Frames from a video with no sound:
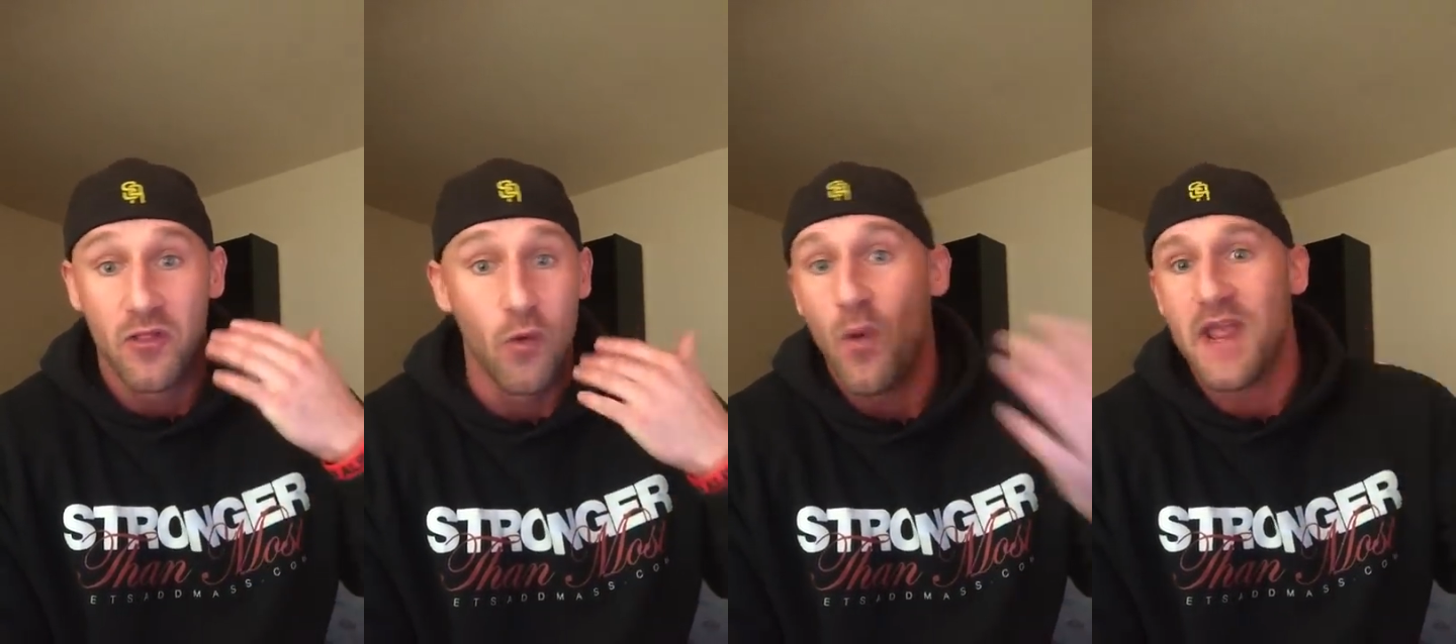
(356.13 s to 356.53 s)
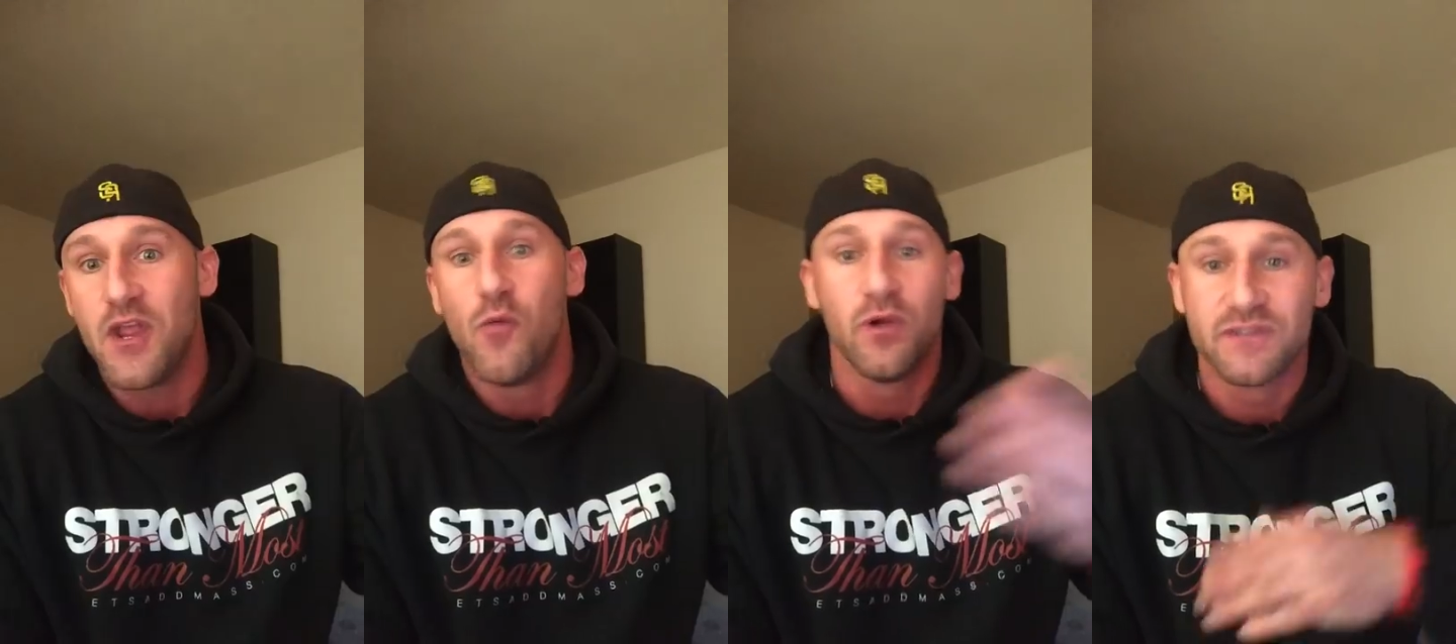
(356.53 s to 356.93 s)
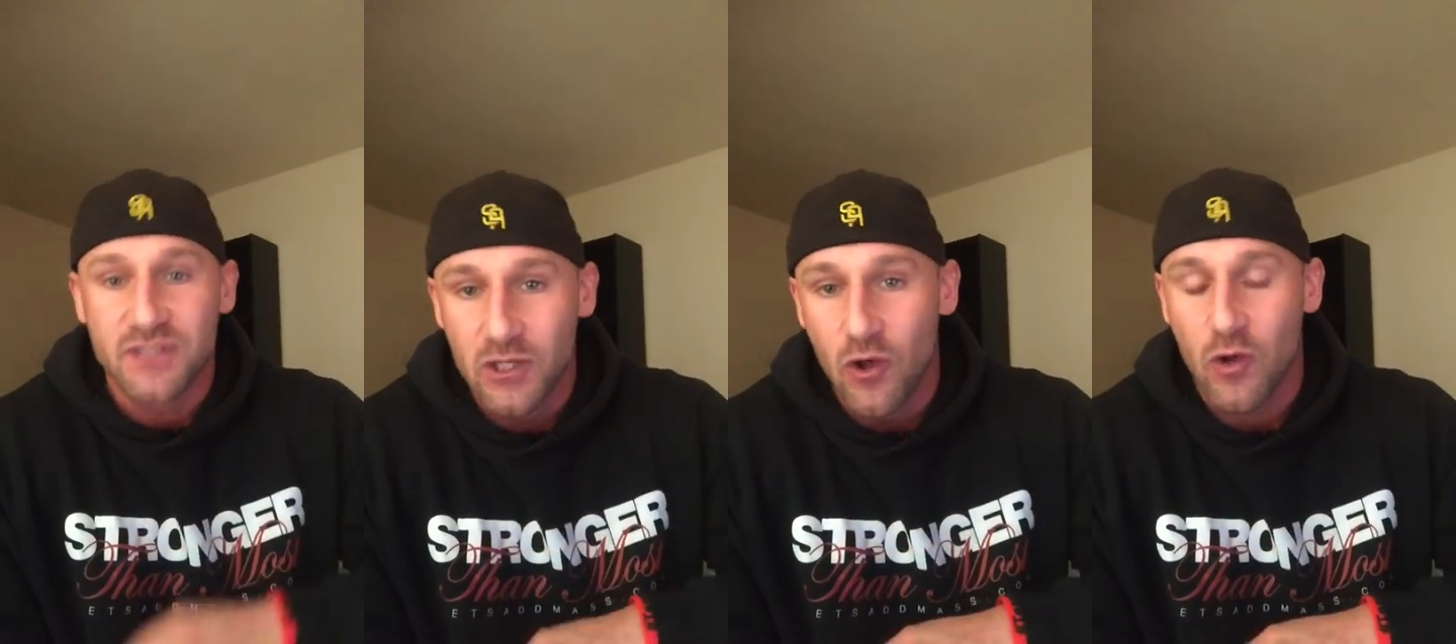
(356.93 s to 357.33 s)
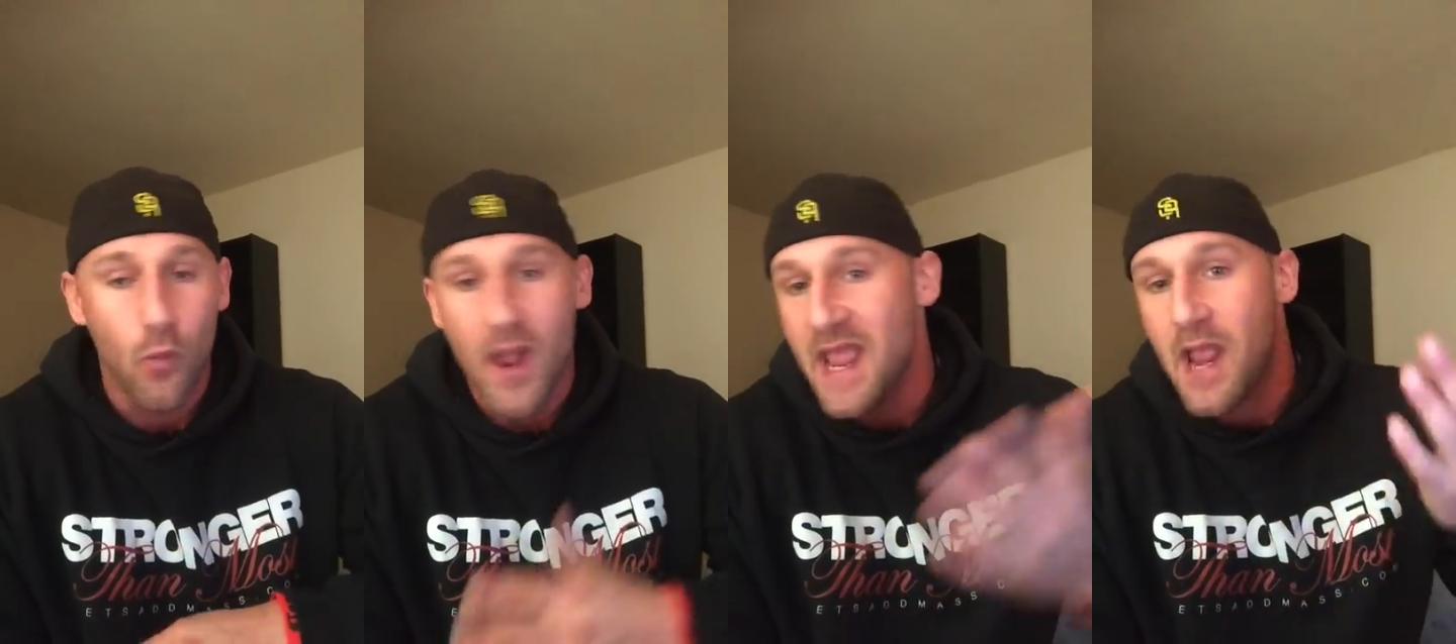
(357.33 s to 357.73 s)
the way you want to look,
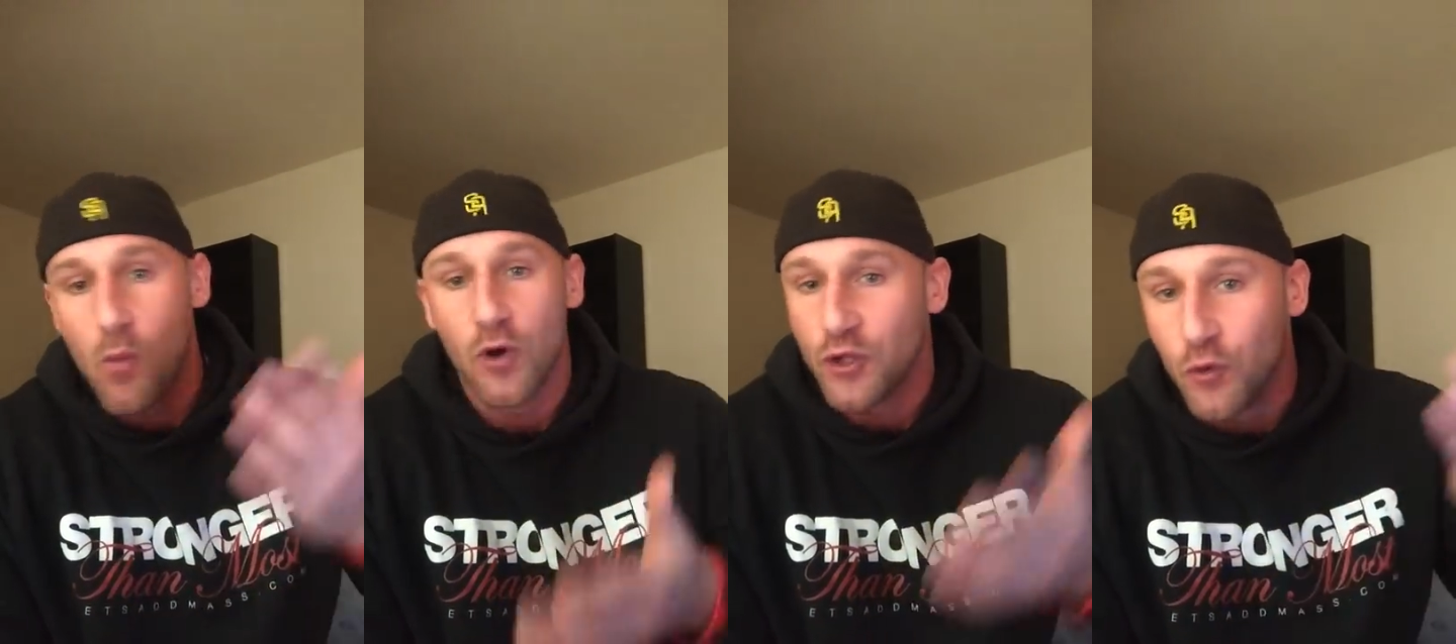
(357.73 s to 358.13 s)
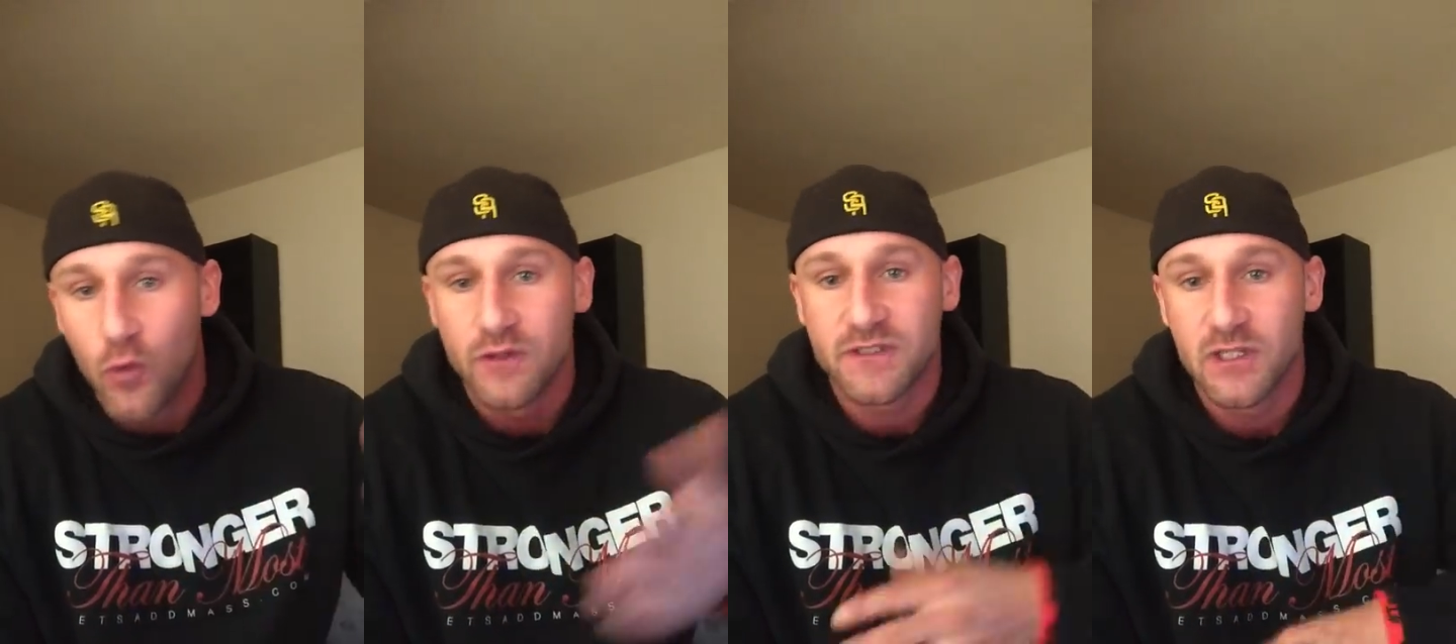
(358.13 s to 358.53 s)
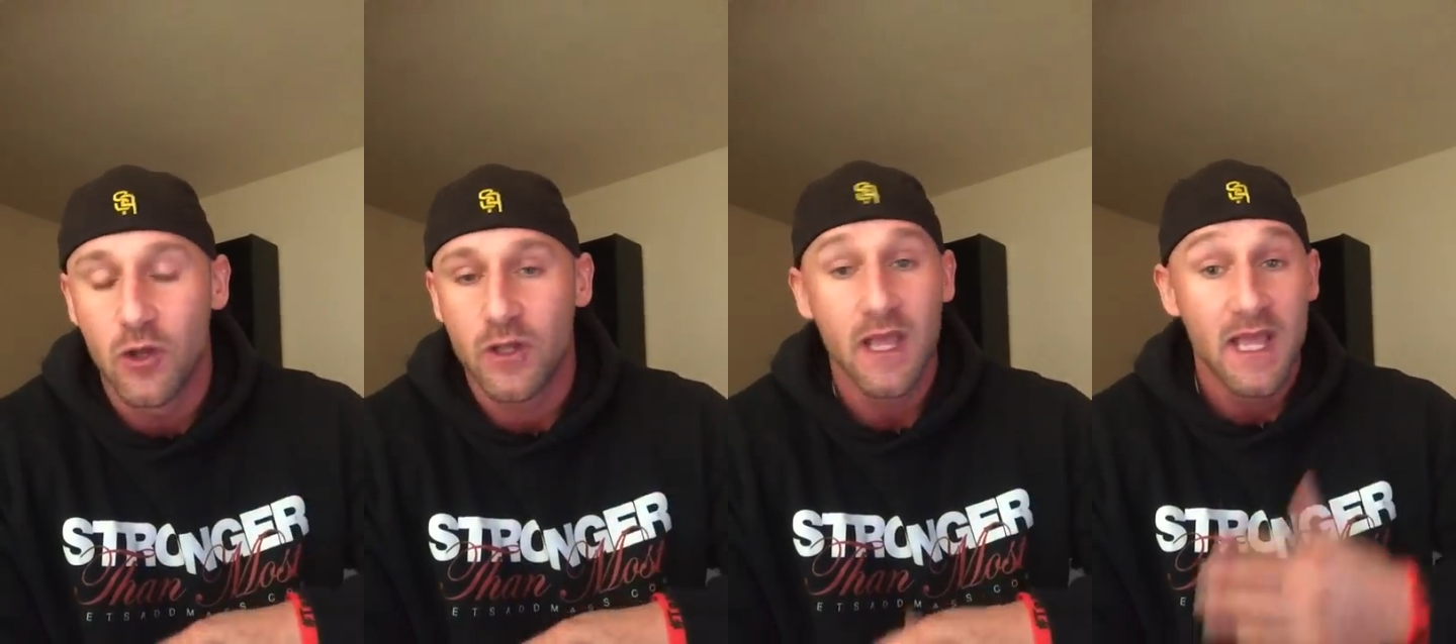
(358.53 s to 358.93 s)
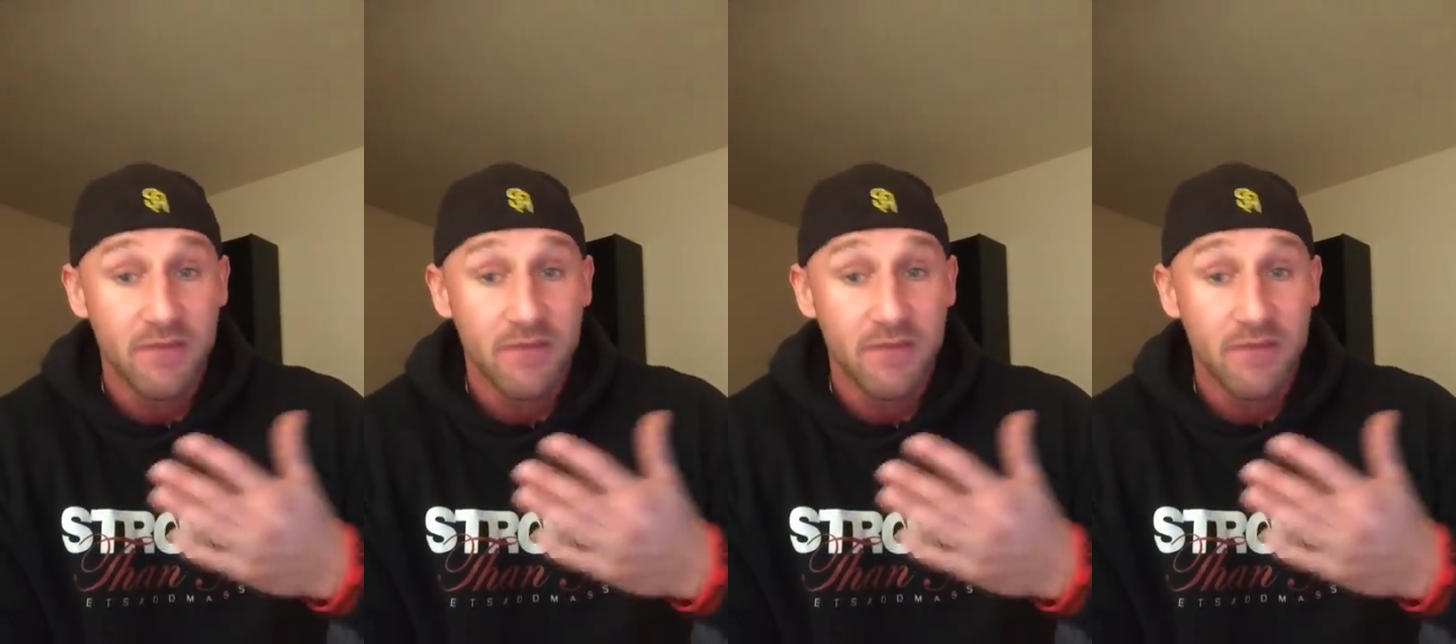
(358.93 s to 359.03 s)
weighing what you want to look.